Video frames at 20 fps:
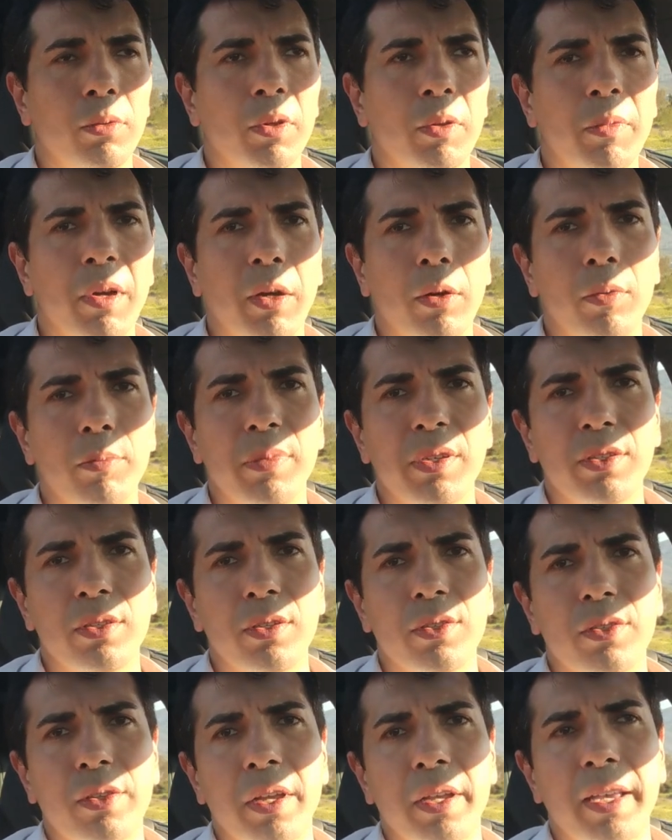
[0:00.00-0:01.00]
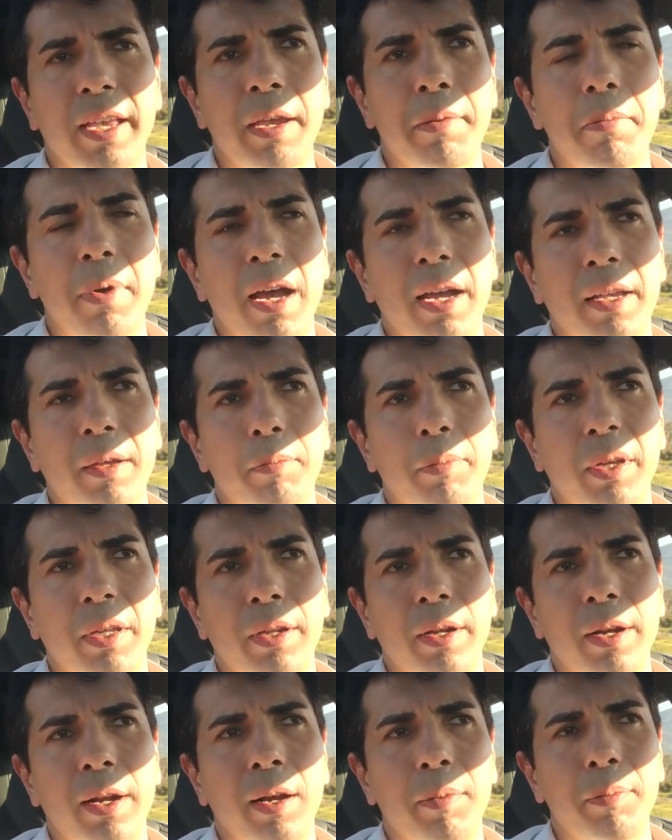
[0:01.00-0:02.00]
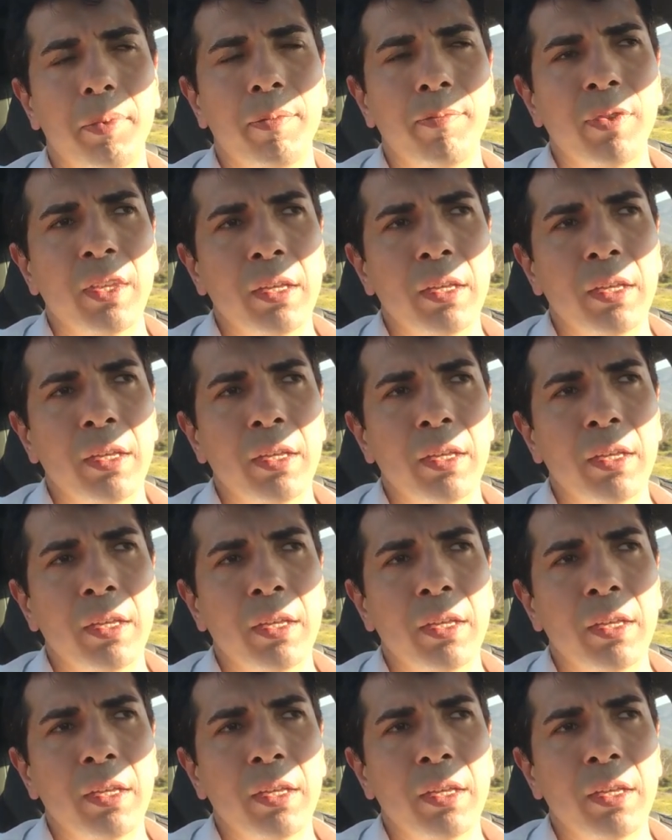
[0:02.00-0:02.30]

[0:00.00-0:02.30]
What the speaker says: doing my own business, then came back and picked it up.